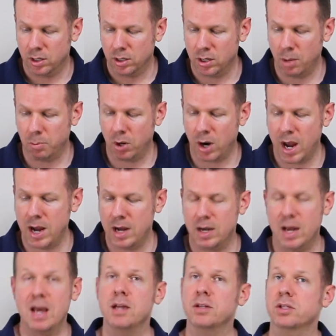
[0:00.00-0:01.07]
Number
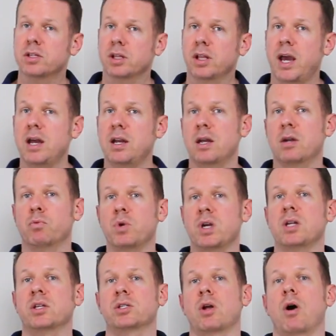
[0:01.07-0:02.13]
8, insulate and
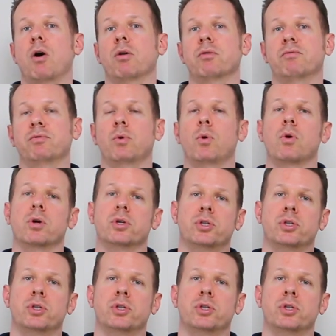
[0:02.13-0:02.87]
reinstall the floor.